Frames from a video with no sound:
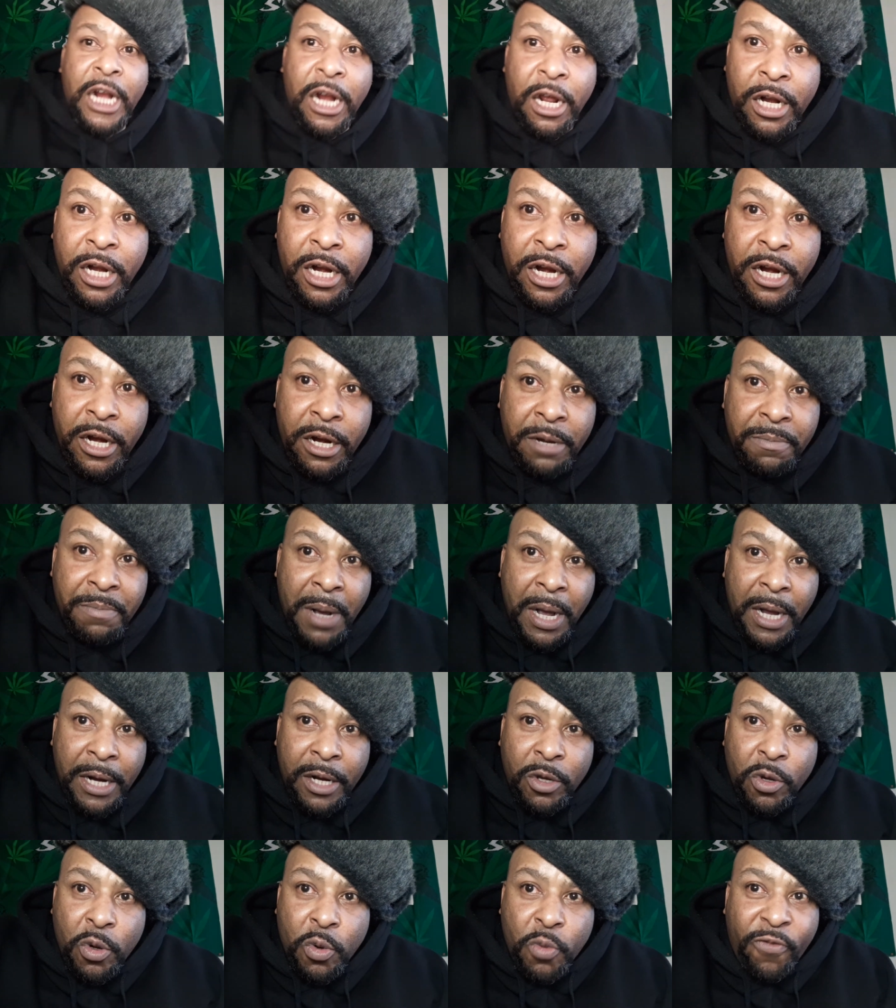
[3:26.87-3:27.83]
out
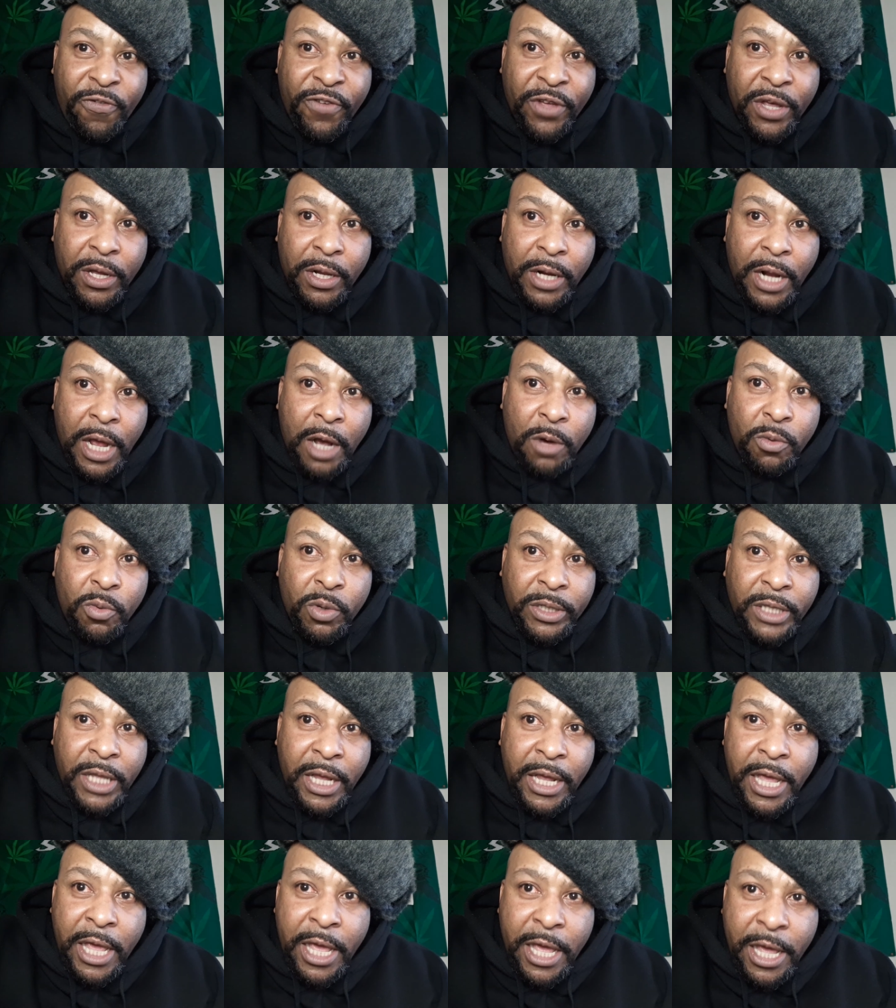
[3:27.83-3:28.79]
everybody who fell out with
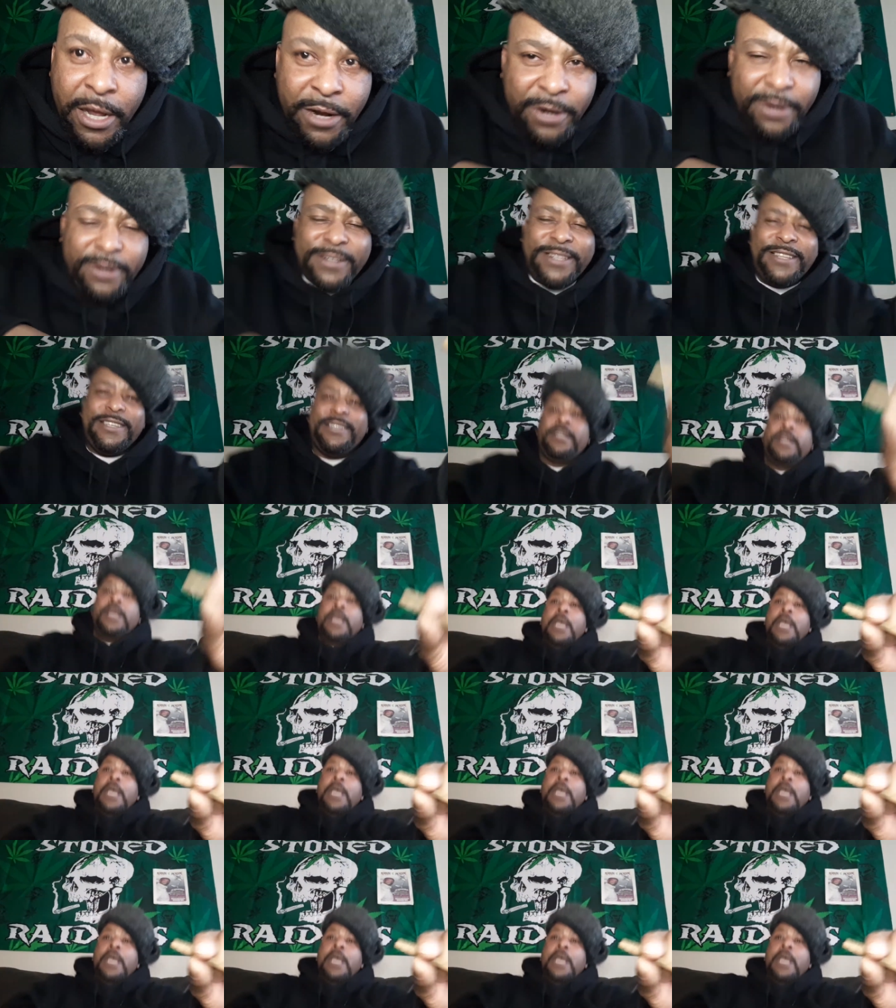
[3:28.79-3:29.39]
their hair. Look at